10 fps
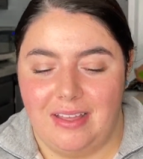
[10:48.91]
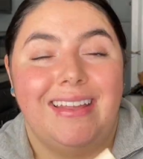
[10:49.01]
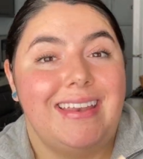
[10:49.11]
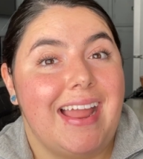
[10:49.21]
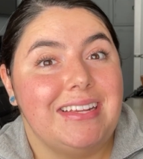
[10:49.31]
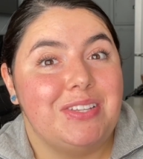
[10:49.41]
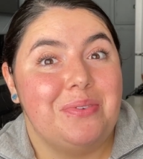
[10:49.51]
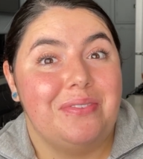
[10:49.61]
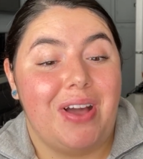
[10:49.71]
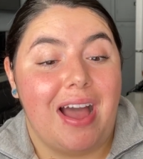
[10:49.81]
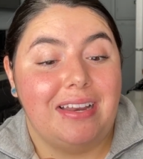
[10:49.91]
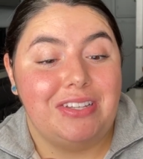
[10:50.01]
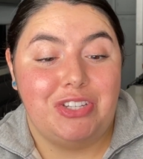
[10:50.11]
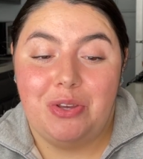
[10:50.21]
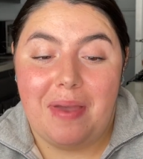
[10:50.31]
Next, we've got
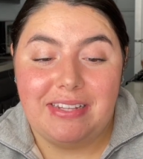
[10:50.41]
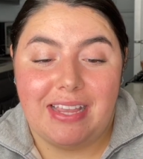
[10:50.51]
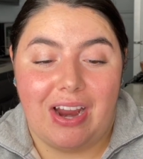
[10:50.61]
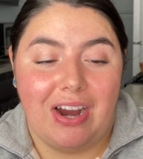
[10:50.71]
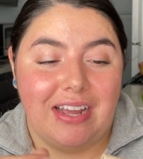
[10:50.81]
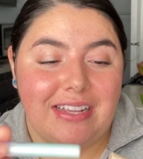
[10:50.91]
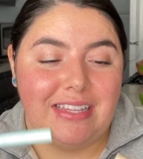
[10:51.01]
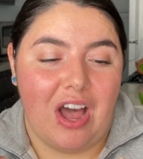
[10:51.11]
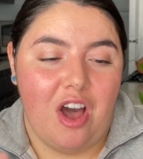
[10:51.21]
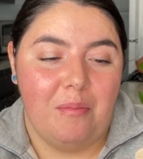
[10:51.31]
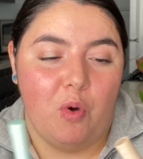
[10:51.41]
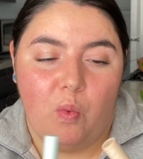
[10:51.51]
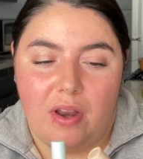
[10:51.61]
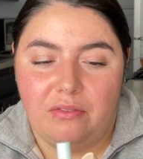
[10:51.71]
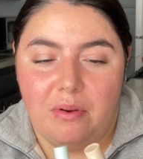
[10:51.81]
two mascaras,
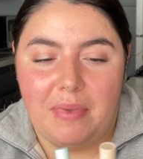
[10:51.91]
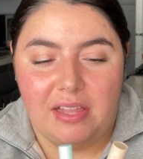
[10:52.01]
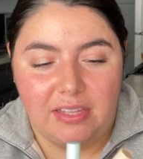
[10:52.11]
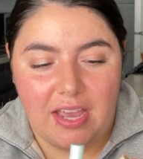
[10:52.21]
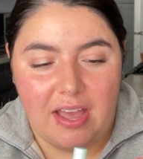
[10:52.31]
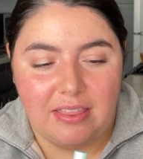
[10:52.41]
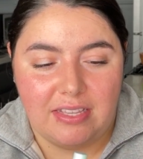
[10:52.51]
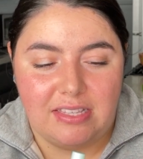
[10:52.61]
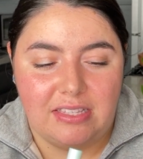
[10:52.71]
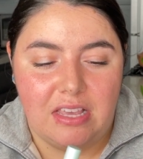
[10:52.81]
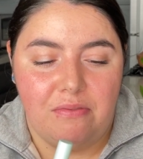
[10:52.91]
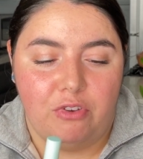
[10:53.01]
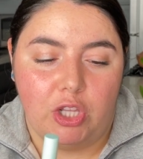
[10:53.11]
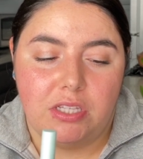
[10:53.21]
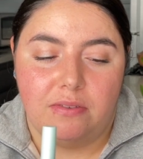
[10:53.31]
one from Ilia. This is the
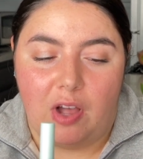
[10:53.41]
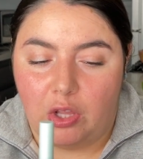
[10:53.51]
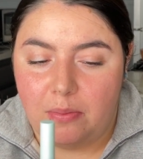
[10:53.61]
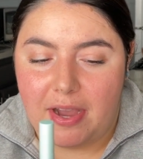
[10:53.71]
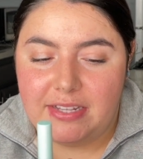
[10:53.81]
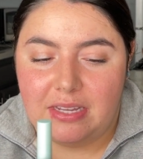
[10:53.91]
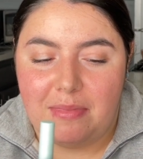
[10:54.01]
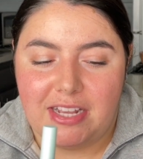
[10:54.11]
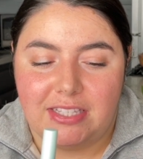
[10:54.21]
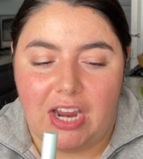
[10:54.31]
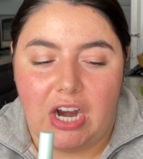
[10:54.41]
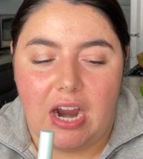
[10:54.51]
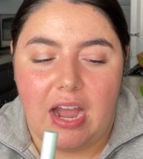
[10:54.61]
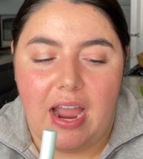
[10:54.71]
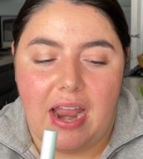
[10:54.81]
Fullest Volumizing
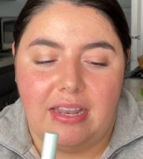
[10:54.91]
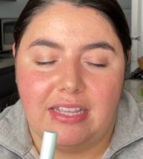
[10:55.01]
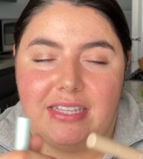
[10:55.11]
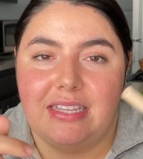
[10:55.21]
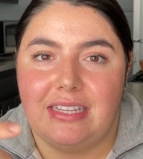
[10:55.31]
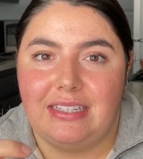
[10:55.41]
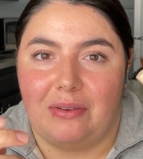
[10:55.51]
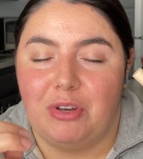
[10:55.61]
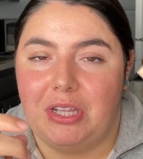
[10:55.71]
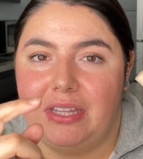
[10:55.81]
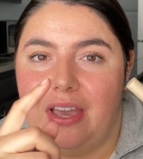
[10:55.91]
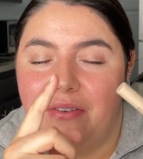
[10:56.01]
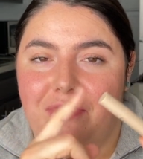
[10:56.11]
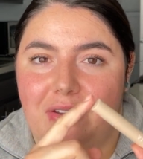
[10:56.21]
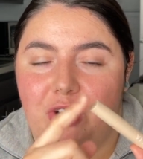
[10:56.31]
Mascara, and this is definitely a
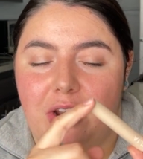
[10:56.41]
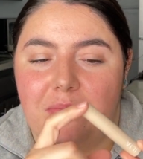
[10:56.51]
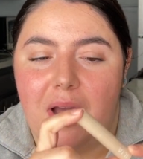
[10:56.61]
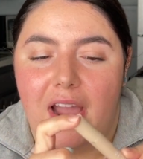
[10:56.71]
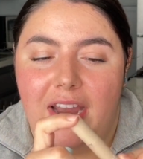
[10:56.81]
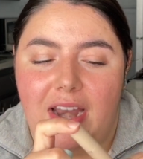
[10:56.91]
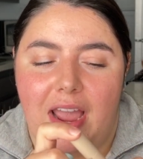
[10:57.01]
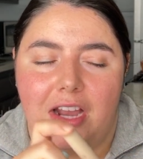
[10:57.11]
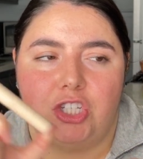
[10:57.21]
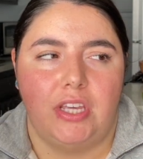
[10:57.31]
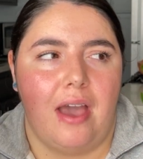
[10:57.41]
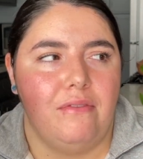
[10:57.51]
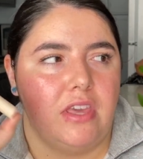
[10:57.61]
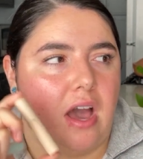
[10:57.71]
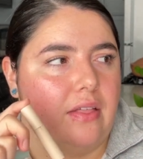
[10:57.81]
favorite of mine. I actually have
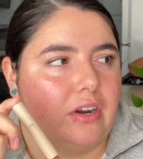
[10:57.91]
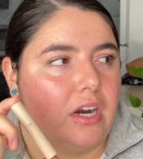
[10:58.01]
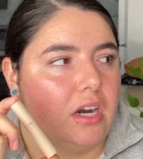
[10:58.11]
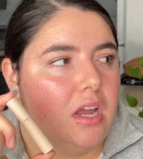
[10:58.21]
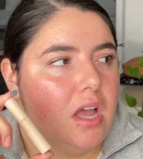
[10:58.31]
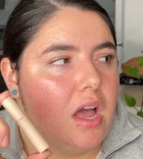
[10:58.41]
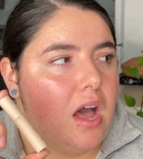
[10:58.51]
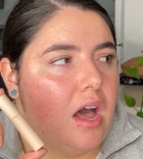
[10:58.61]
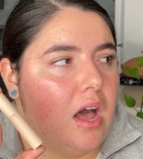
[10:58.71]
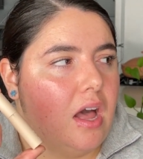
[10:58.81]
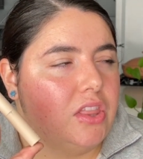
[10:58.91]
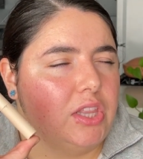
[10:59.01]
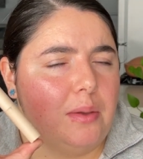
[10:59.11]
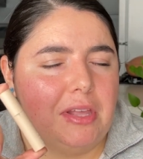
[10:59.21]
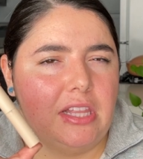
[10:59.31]
the other, the
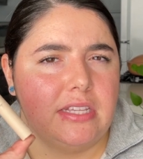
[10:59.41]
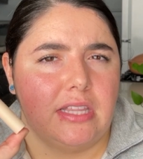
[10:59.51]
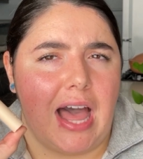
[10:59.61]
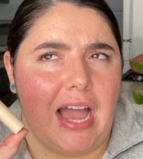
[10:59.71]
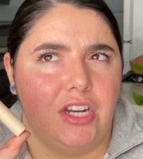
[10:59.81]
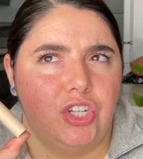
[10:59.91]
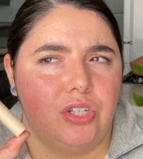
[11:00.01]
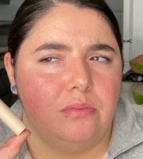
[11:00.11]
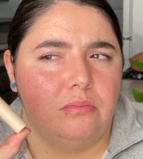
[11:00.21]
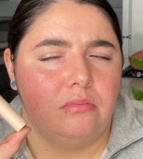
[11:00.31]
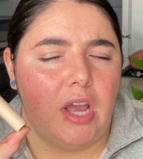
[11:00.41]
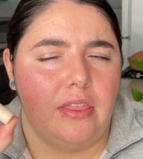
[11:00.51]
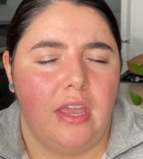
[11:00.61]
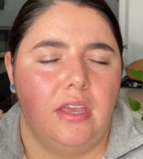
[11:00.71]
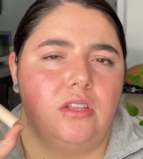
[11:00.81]
Limitless Lash, I
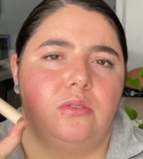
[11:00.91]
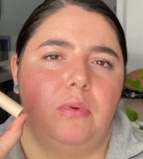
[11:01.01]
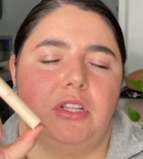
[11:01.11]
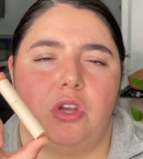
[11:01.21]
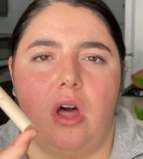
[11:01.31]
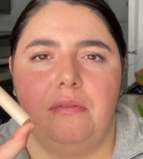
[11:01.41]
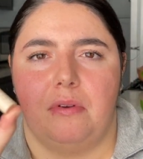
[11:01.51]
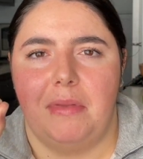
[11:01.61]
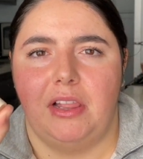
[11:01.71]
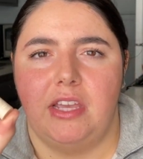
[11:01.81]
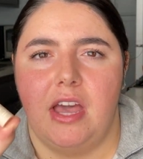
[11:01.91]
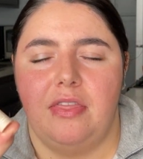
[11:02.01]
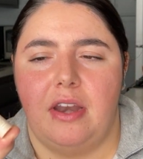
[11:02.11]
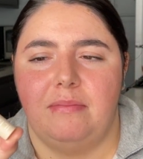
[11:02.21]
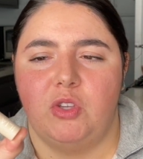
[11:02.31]
think it's what it's called, from Ilia,
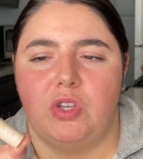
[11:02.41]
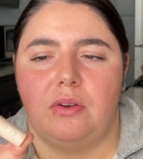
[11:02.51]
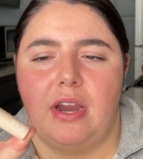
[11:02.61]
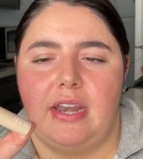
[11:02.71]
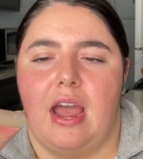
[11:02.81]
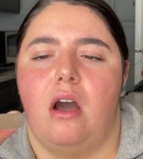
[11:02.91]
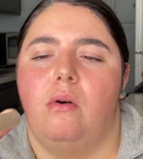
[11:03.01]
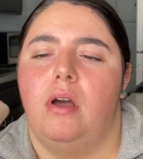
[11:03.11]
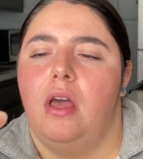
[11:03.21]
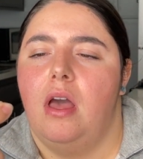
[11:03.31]
that I'm using right now.